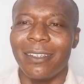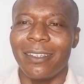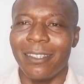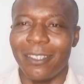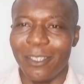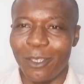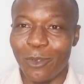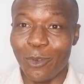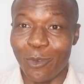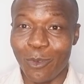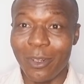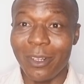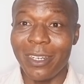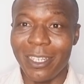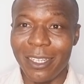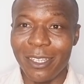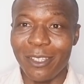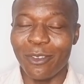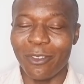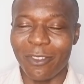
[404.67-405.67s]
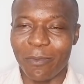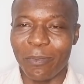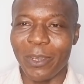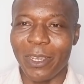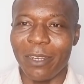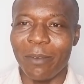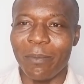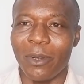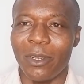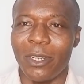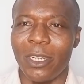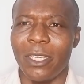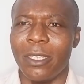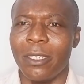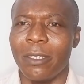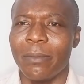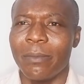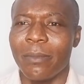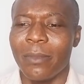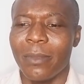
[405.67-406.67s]
you will need to spend money,
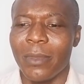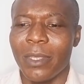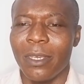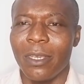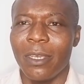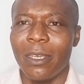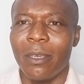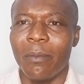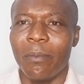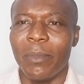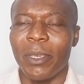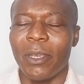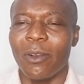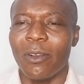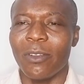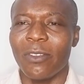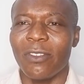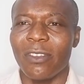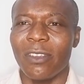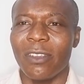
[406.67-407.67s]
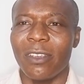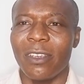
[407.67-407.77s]
because